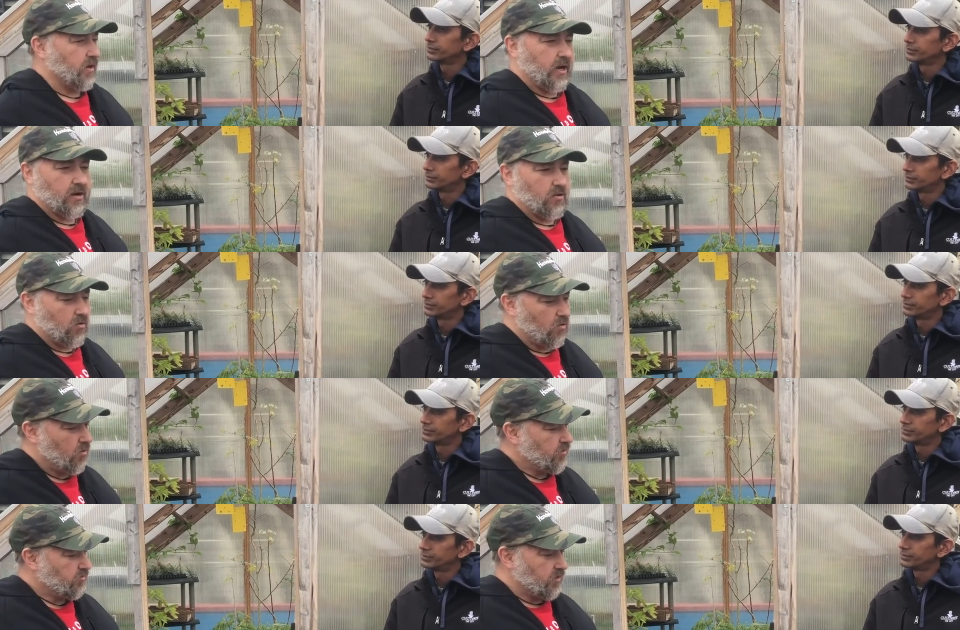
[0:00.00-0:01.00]
Speaker 1: and all
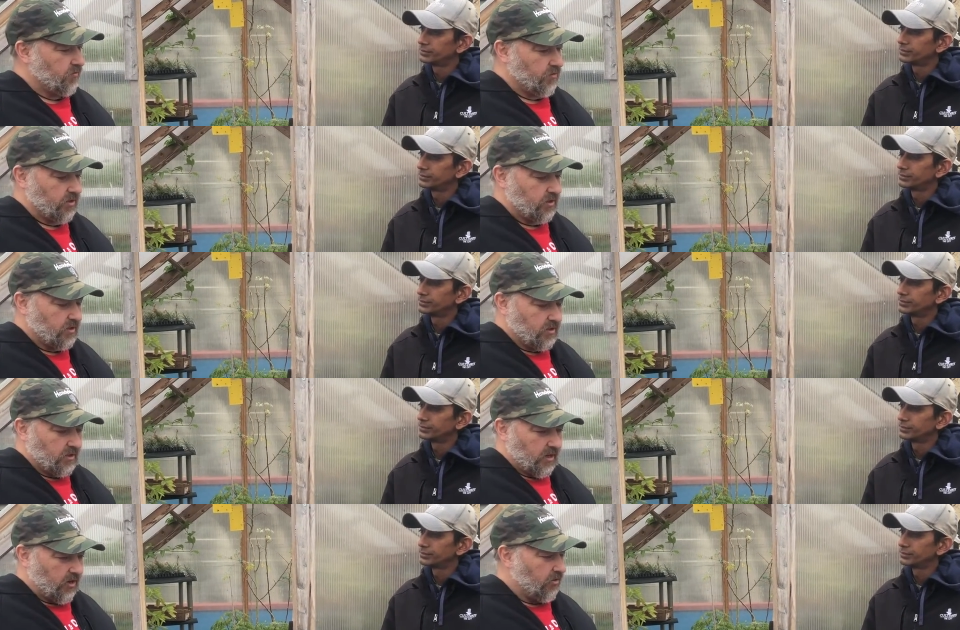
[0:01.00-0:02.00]
these different
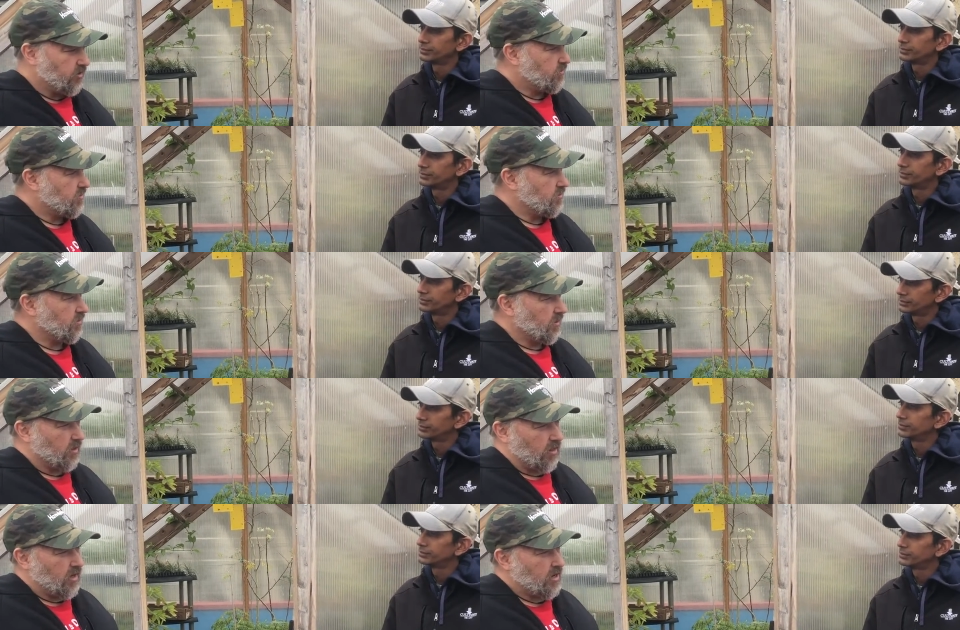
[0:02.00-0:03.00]
illnesses a
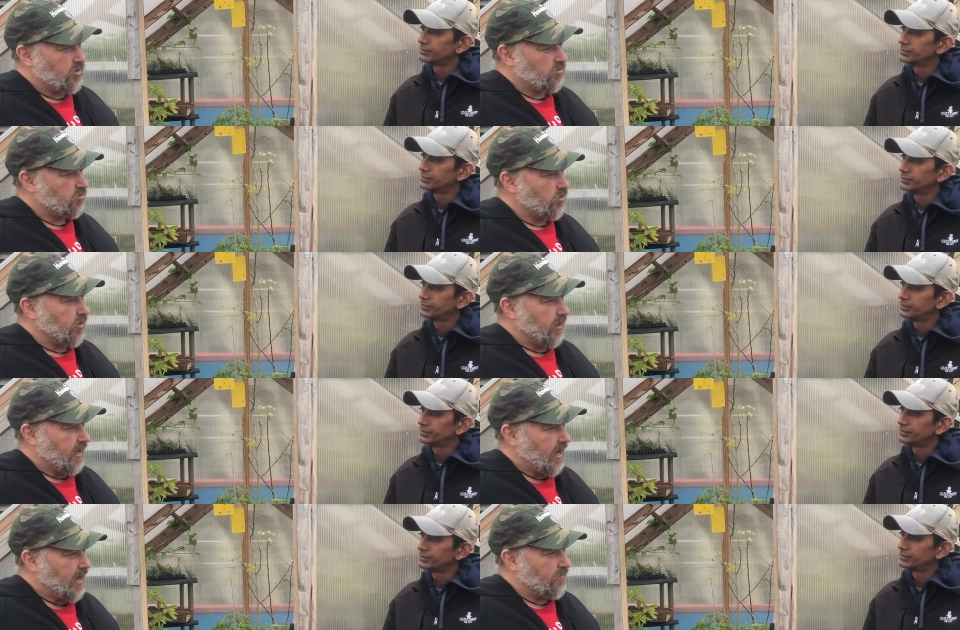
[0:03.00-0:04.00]
lot of countries don't even
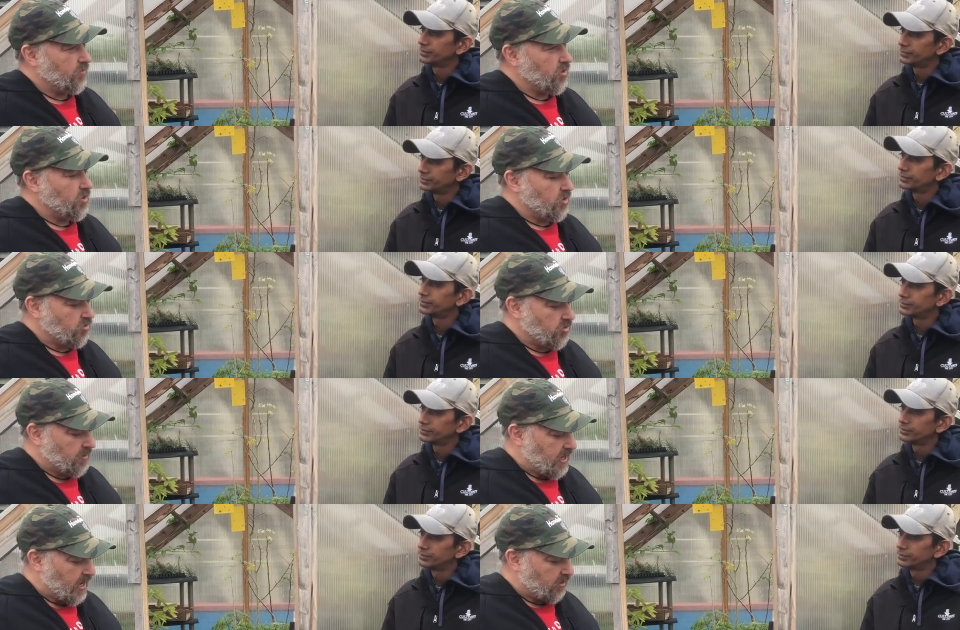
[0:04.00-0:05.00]
have. And you
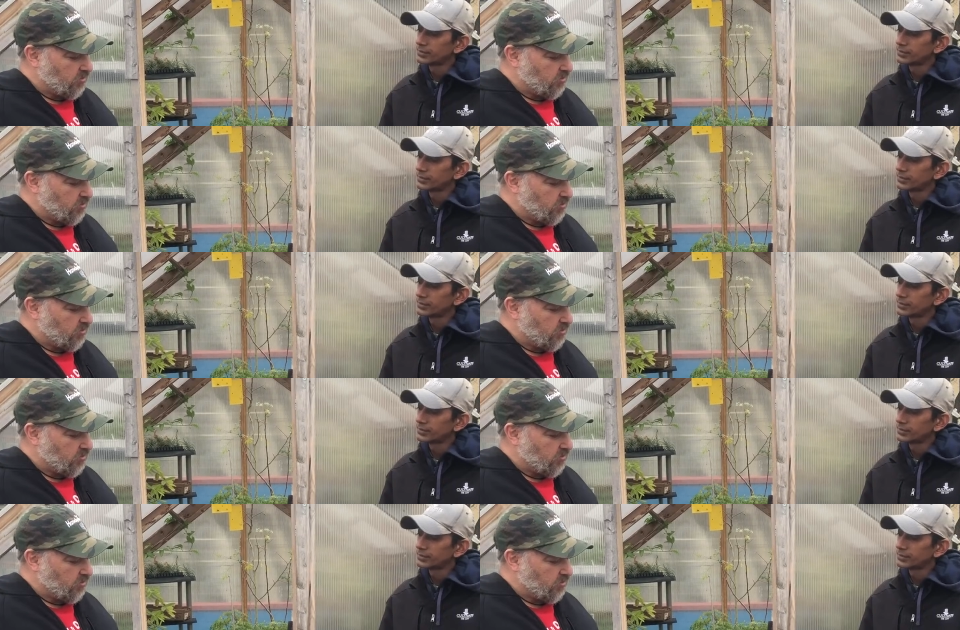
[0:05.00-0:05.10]
contribute that